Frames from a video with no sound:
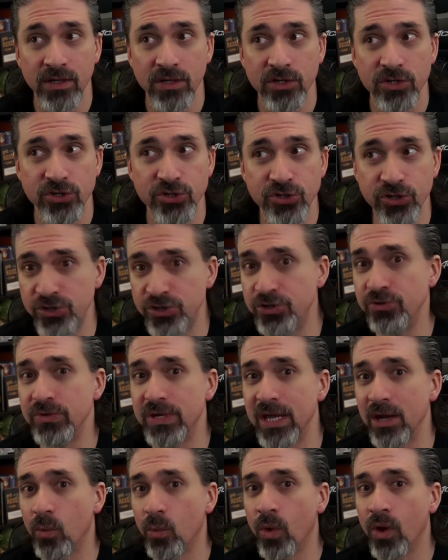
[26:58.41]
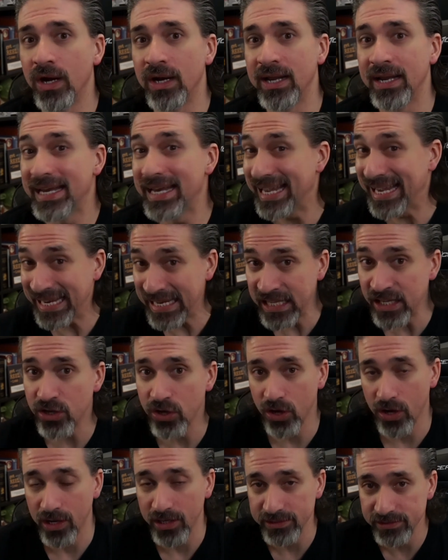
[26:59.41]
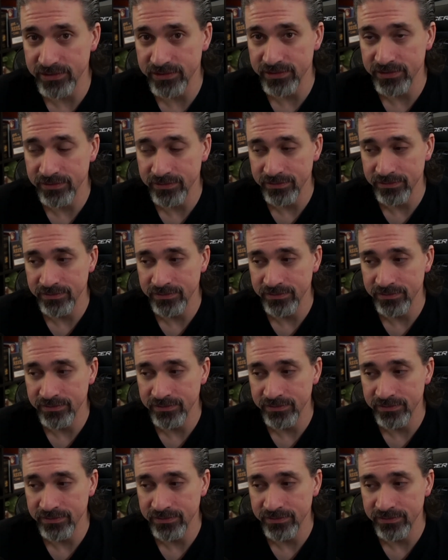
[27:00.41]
Should you get one at any cost?